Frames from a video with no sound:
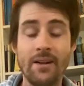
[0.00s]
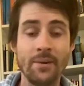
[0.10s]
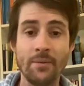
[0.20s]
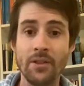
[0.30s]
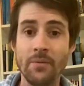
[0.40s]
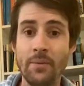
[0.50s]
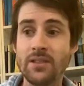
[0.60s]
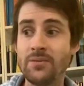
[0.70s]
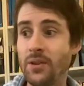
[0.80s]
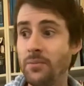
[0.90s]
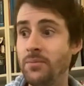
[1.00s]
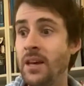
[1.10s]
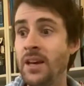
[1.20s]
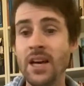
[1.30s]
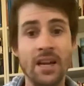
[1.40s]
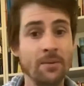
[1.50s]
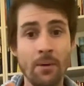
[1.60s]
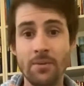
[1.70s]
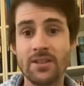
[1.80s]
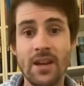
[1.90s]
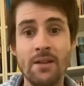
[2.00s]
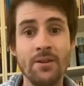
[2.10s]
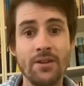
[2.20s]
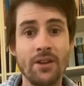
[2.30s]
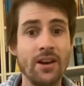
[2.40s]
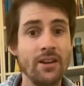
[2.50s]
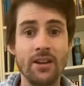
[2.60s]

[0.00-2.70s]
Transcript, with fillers: and we want the best for them and it might be the same with uh,